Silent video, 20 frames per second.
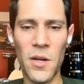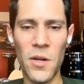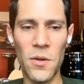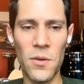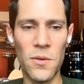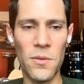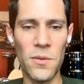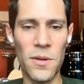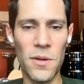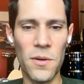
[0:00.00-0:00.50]

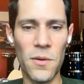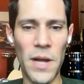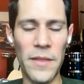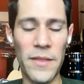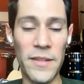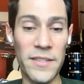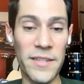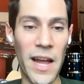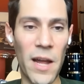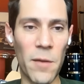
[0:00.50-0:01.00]
who
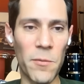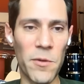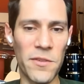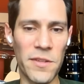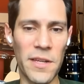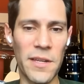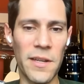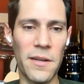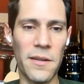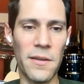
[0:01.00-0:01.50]
at the time
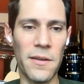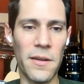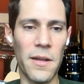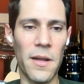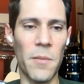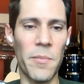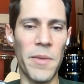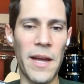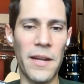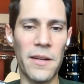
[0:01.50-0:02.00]
was in
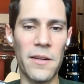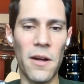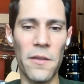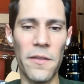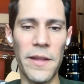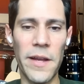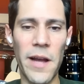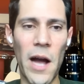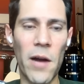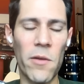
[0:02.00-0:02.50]
a band
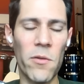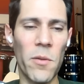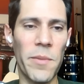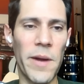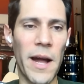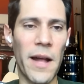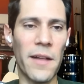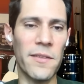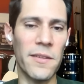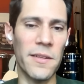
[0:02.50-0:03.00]
called the
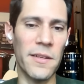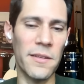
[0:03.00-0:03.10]
Aquabats.